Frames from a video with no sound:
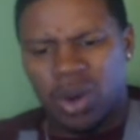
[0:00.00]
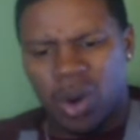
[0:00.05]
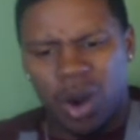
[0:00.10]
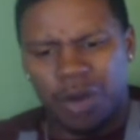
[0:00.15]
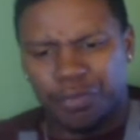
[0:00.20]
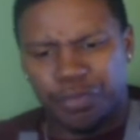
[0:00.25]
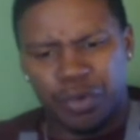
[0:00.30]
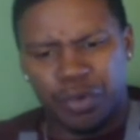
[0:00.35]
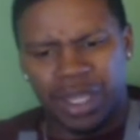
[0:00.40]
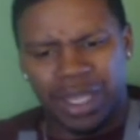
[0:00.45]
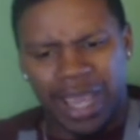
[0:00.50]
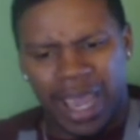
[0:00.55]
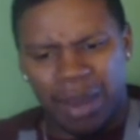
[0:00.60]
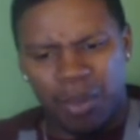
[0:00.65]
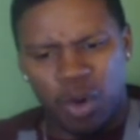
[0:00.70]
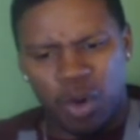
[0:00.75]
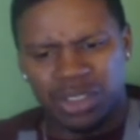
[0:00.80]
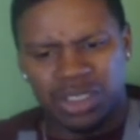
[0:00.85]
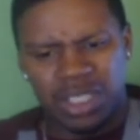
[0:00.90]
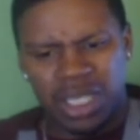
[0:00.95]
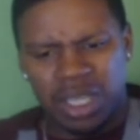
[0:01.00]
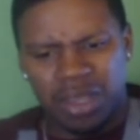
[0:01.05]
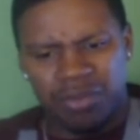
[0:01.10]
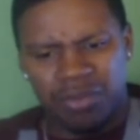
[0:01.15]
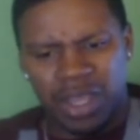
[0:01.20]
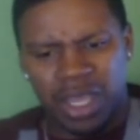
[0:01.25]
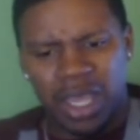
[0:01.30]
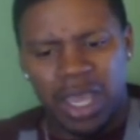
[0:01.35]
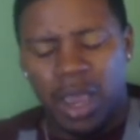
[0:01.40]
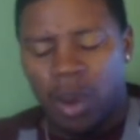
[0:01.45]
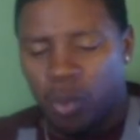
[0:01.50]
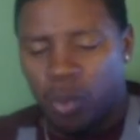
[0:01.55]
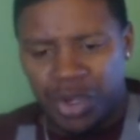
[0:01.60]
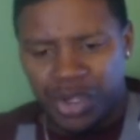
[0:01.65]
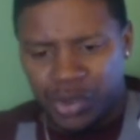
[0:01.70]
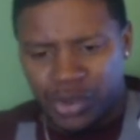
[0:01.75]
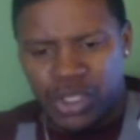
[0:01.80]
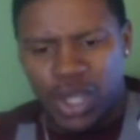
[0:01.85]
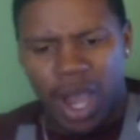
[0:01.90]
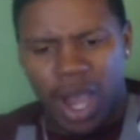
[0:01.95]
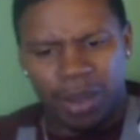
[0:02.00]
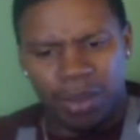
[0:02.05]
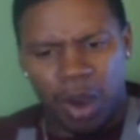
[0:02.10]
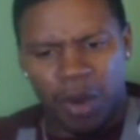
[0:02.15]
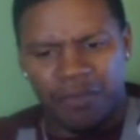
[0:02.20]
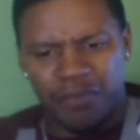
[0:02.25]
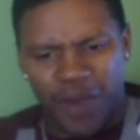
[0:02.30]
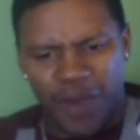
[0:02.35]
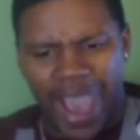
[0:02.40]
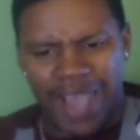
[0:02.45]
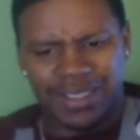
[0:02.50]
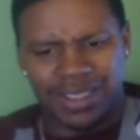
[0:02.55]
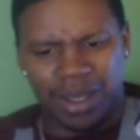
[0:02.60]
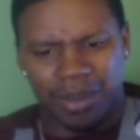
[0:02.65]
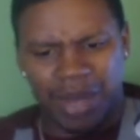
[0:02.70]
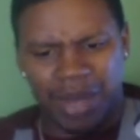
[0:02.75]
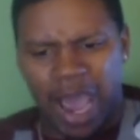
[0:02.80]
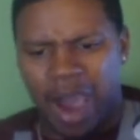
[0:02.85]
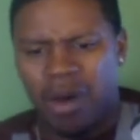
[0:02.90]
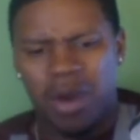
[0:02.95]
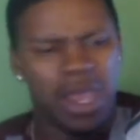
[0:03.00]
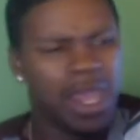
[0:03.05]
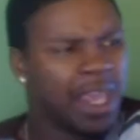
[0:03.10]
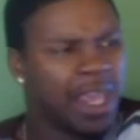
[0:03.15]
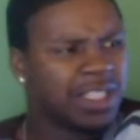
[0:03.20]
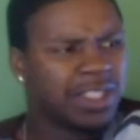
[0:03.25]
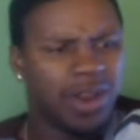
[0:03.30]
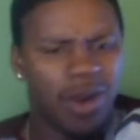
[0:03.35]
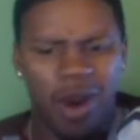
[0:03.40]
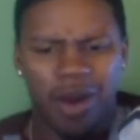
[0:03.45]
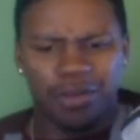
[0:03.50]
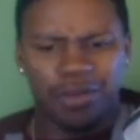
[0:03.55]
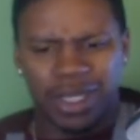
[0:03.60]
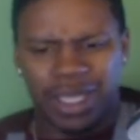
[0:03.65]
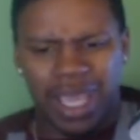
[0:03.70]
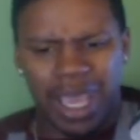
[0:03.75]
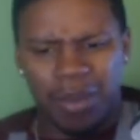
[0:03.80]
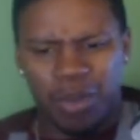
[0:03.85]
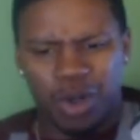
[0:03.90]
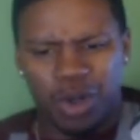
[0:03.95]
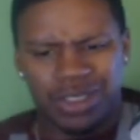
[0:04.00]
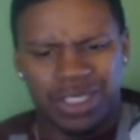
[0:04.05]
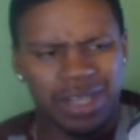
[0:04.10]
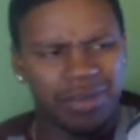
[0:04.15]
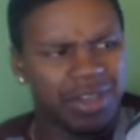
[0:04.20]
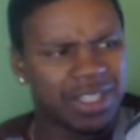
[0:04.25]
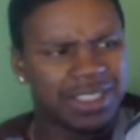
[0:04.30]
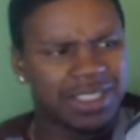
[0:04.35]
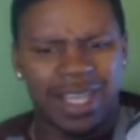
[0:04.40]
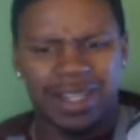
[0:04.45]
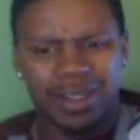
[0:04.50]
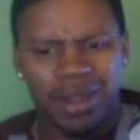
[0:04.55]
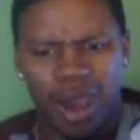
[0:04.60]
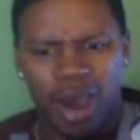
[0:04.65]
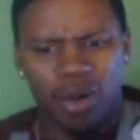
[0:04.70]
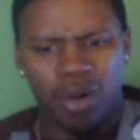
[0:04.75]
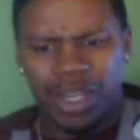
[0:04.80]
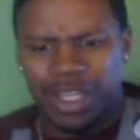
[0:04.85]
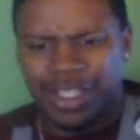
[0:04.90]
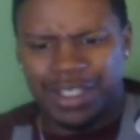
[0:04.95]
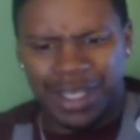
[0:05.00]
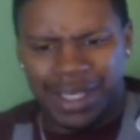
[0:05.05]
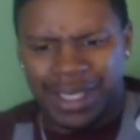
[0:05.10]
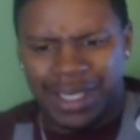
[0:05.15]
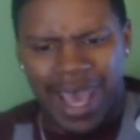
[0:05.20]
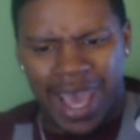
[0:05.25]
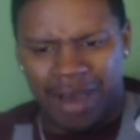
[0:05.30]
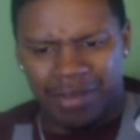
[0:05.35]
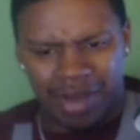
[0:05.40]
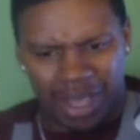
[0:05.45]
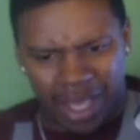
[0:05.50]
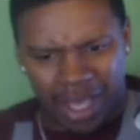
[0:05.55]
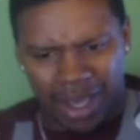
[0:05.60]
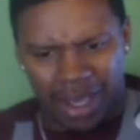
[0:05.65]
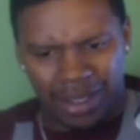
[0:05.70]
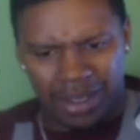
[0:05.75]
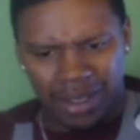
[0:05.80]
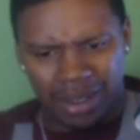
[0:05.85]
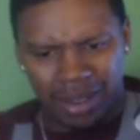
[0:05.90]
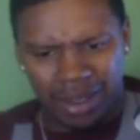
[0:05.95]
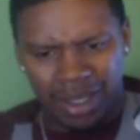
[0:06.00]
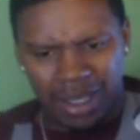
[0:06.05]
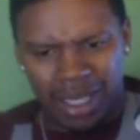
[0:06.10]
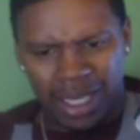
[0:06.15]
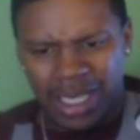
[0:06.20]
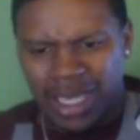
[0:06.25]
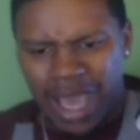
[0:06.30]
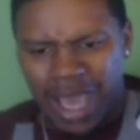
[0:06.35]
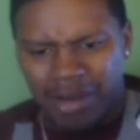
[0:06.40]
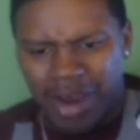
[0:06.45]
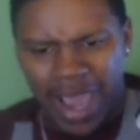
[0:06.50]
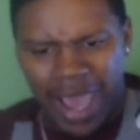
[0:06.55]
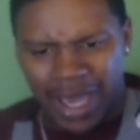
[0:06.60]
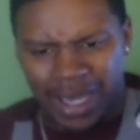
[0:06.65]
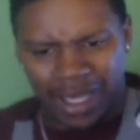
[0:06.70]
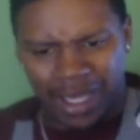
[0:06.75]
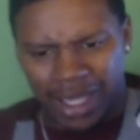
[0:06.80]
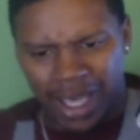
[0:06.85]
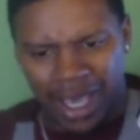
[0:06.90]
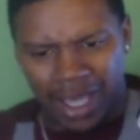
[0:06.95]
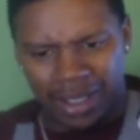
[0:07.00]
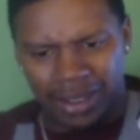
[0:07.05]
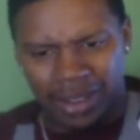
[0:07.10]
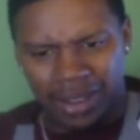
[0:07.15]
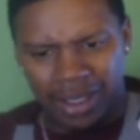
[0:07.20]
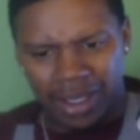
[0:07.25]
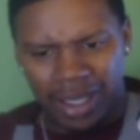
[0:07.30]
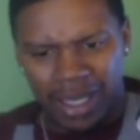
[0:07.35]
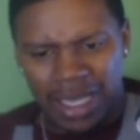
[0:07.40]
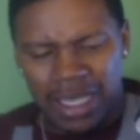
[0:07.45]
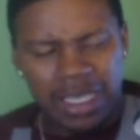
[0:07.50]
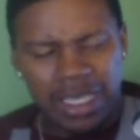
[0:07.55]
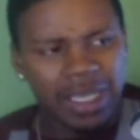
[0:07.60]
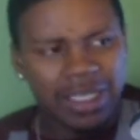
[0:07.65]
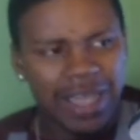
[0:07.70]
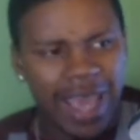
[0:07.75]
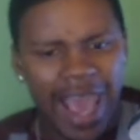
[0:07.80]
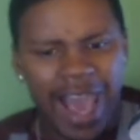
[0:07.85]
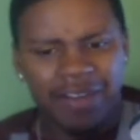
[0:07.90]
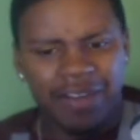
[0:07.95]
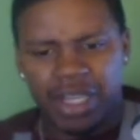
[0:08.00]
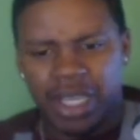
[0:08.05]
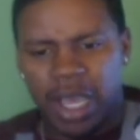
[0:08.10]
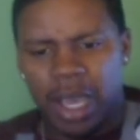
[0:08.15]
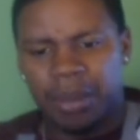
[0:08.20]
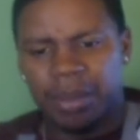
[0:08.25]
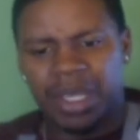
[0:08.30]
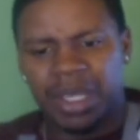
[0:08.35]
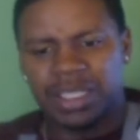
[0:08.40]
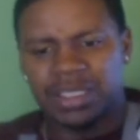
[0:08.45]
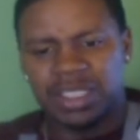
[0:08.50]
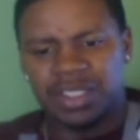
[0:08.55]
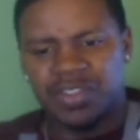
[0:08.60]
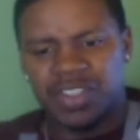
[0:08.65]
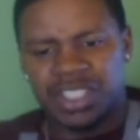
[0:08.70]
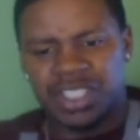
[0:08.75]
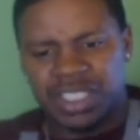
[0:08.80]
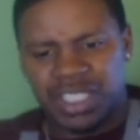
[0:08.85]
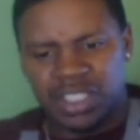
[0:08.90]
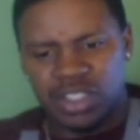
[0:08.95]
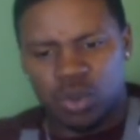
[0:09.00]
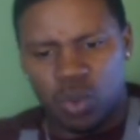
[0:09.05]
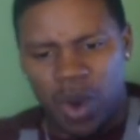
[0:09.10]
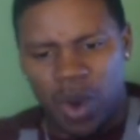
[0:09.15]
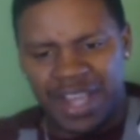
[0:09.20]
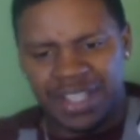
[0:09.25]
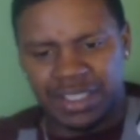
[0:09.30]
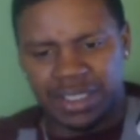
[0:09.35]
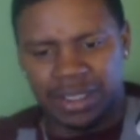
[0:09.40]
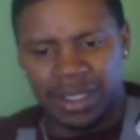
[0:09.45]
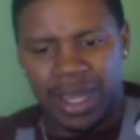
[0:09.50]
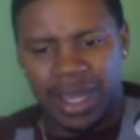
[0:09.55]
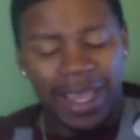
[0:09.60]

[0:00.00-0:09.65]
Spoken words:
girlfriend came on TV when you're talking about facts coming out. His girlfriend came on TV and said no, he didn't have a gun. He never had a gun. He couldn't have a gun because of his situation.